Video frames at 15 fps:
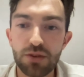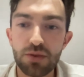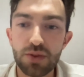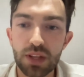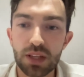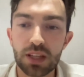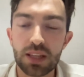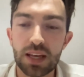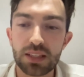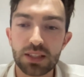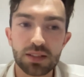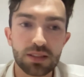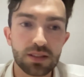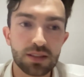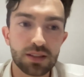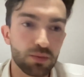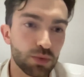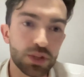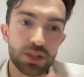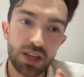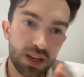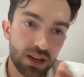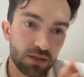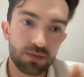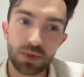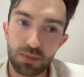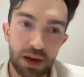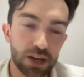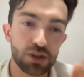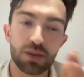do think we're seeing
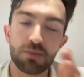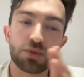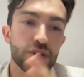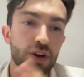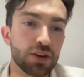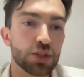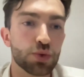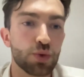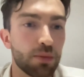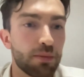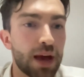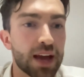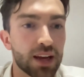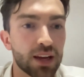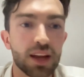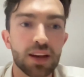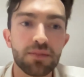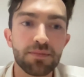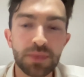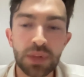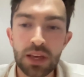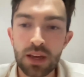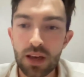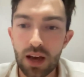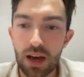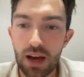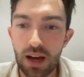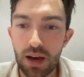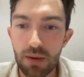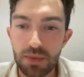the pendulum start to swing back again,
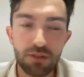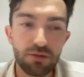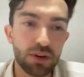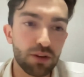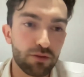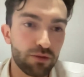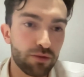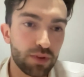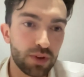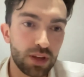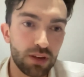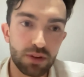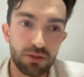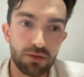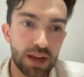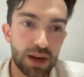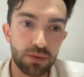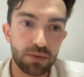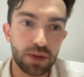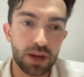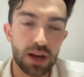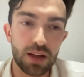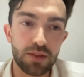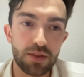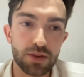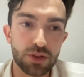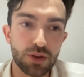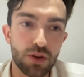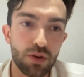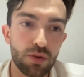even if now
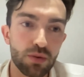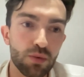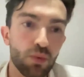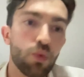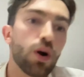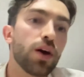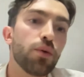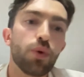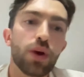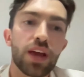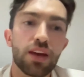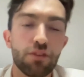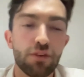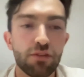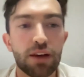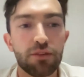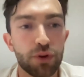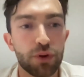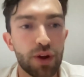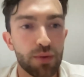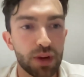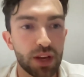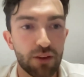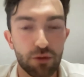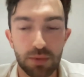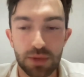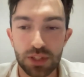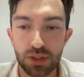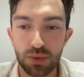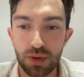there's no one wave of left or right wing
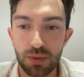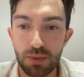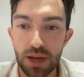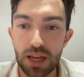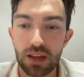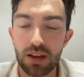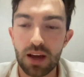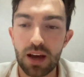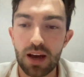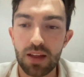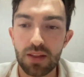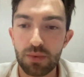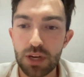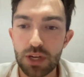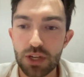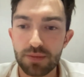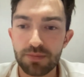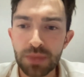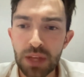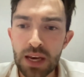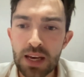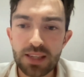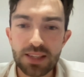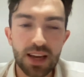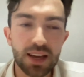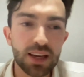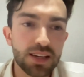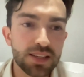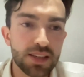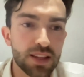government sweeping the region.
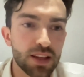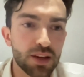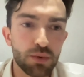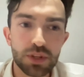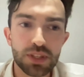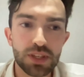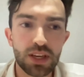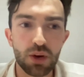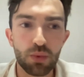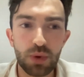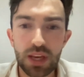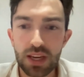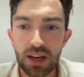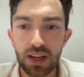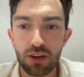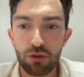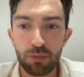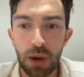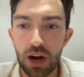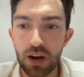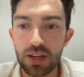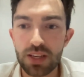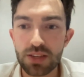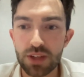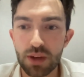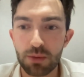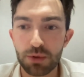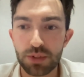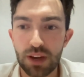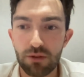Second is I think we're seeing a weakening of parties
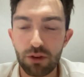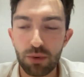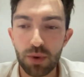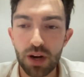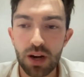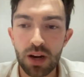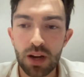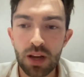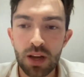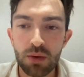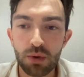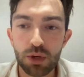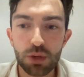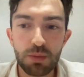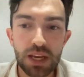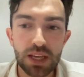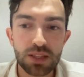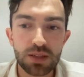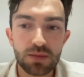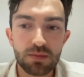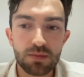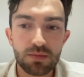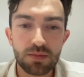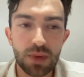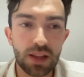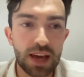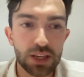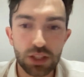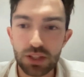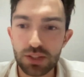almost everywhere, which makes
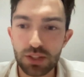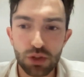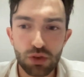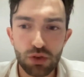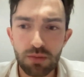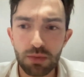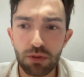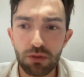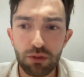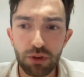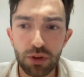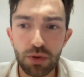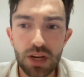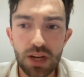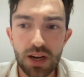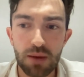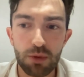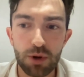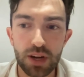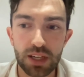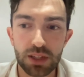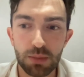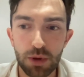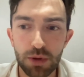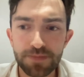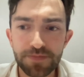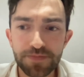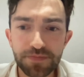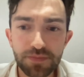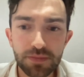elections extremely fluid and
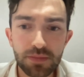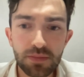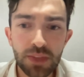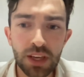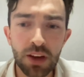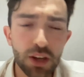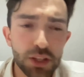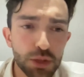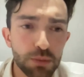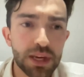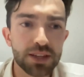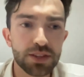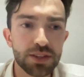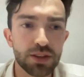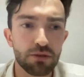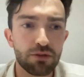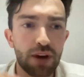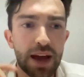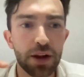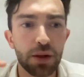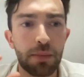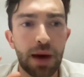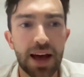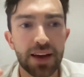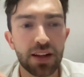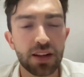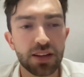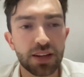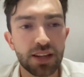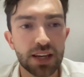unpredictable, and also makes the final
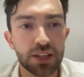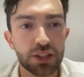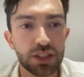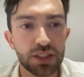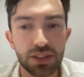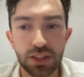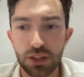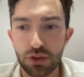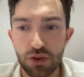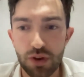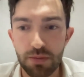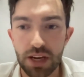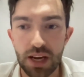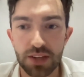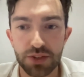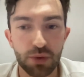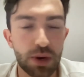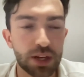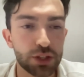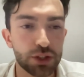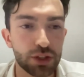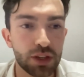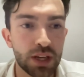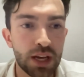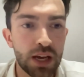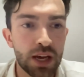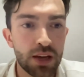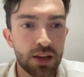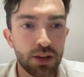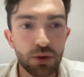mile in elections extremely consequential.
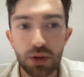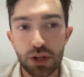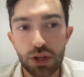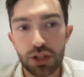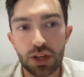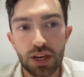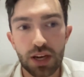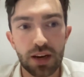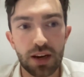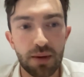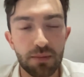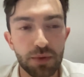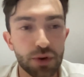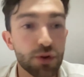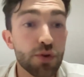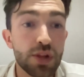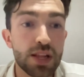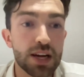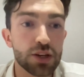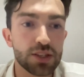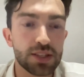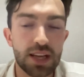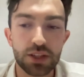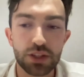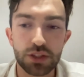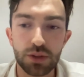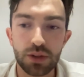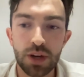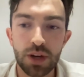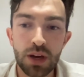You can just look at two of the elections last
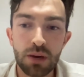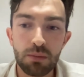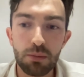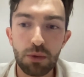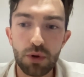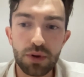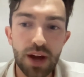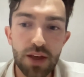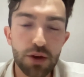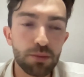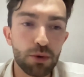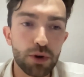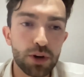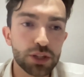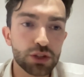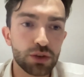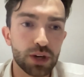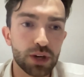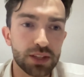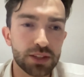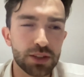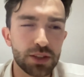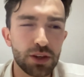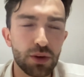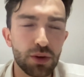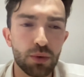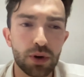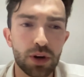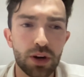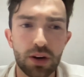year. Neither Boric nor Castillo
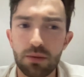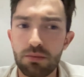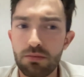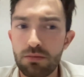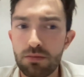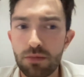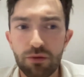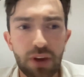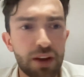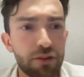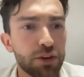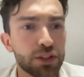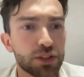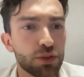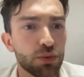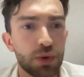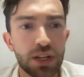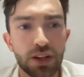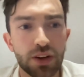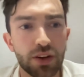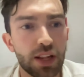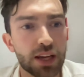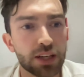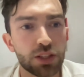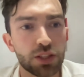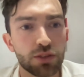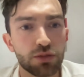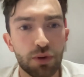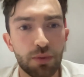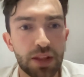were favorites to win their
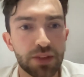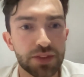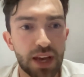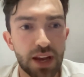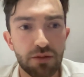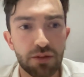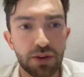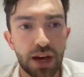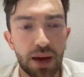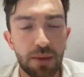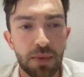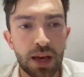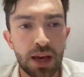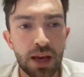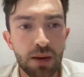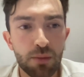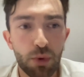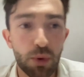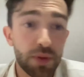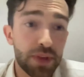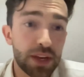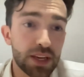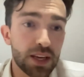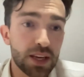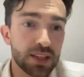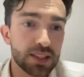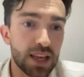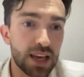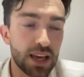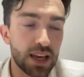elections for months ahead of time. But what they did
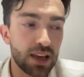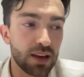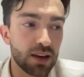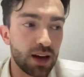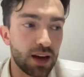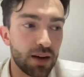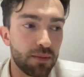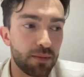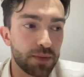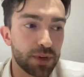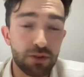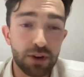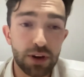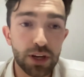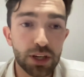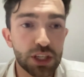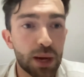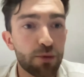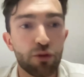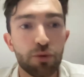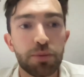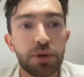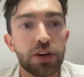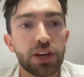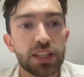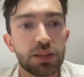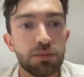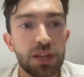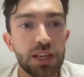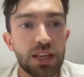is they did a very good job of appearing
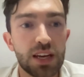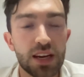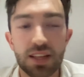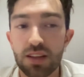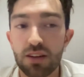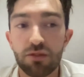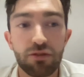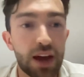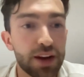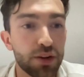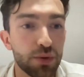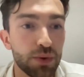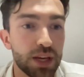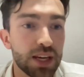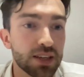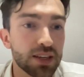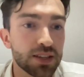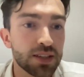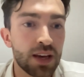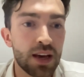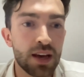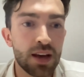in the media in the final weeks